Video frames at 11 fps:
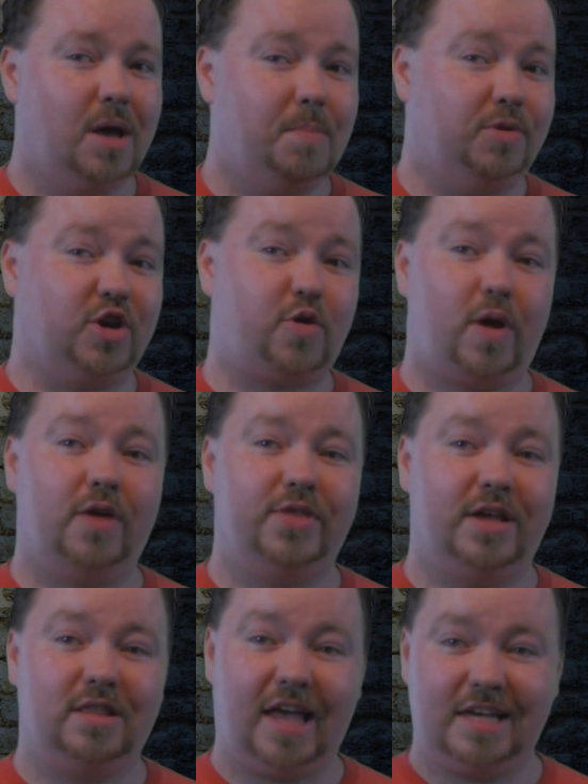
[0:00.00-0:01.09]
but the crowd
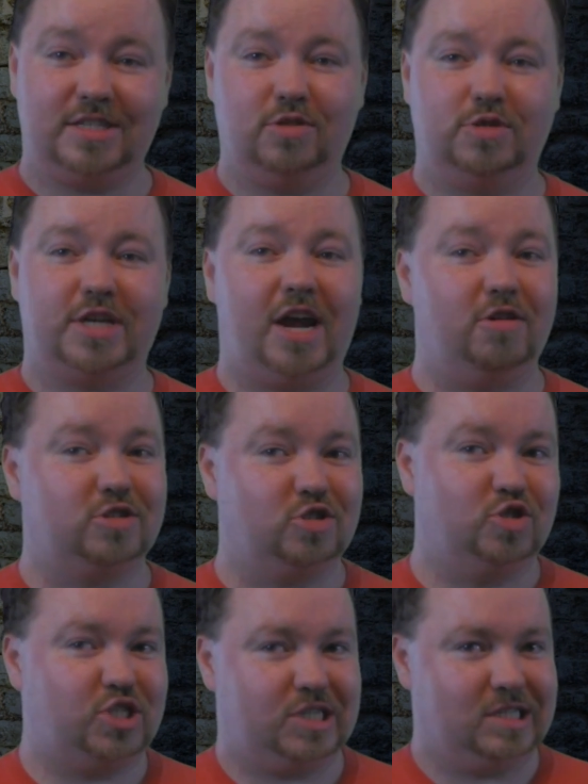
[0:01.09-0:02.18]
that likes those
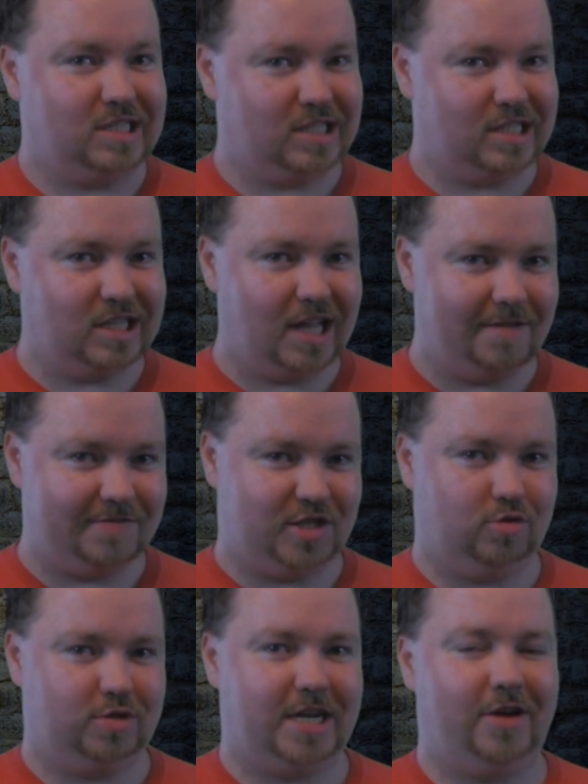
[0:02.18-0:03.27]
characters loves
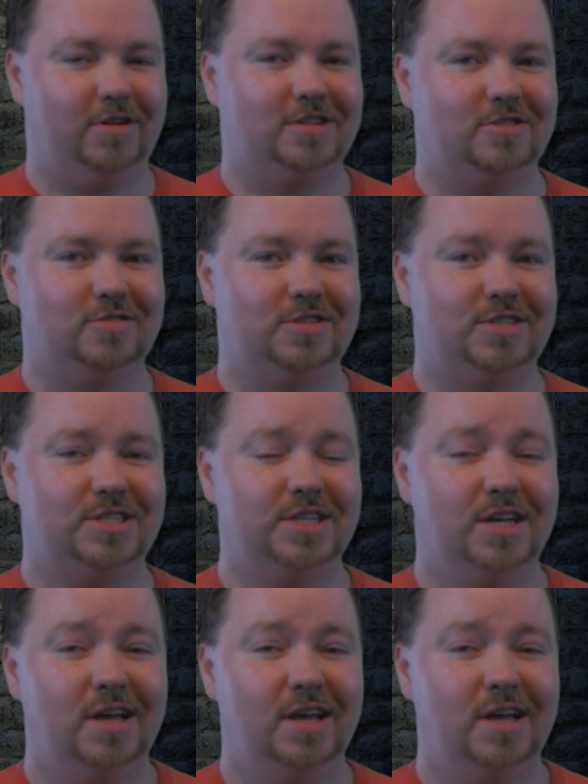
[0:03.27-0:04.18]
those characters.